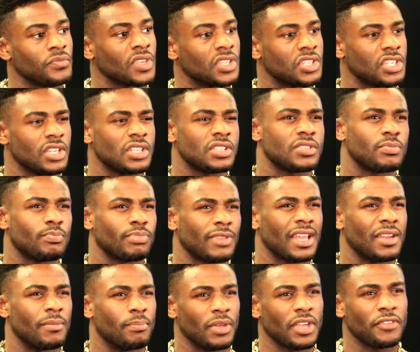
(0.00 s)
she is
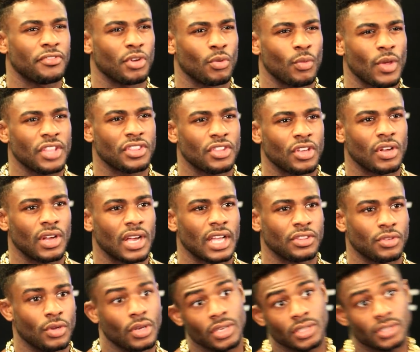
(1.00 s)
kind of big for the weight, though. I
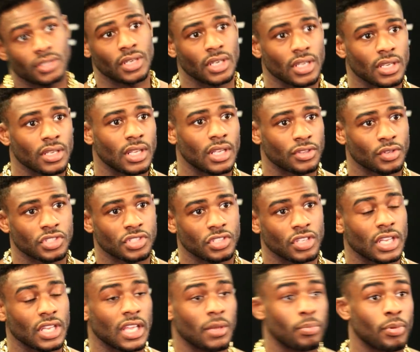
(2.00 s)
thought she
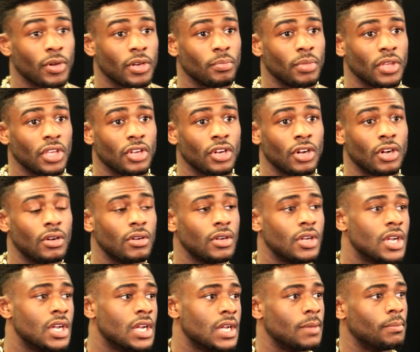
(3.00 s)
looked like a pretty big girl,
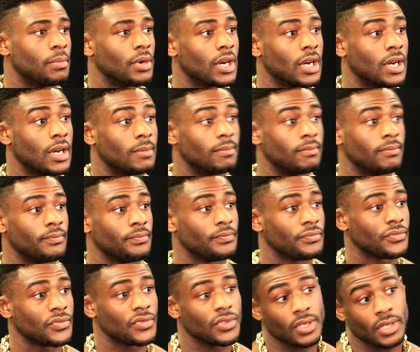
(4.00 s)
but
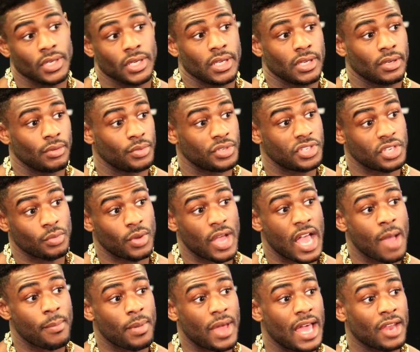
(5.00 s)
we see what
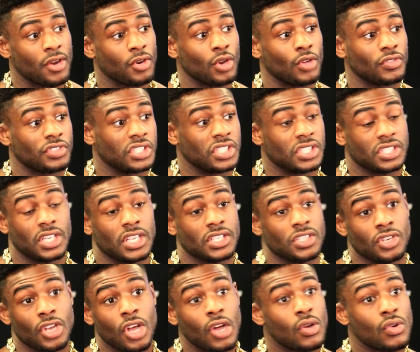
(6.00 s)
happened. I don't know if she just
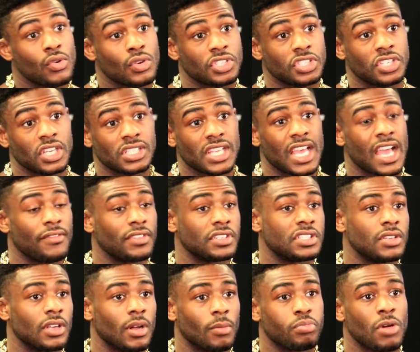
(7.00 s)
doesn't know, or she doesn't have
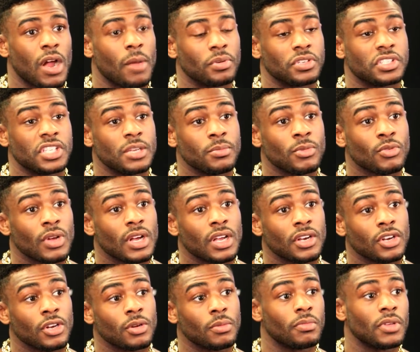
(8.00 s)
a proper team around
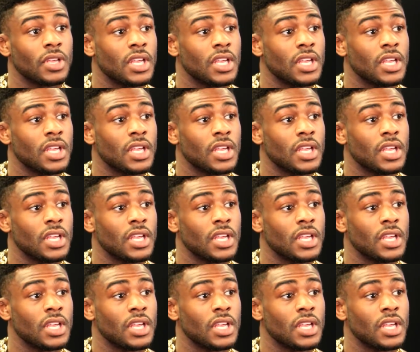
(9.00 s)
her,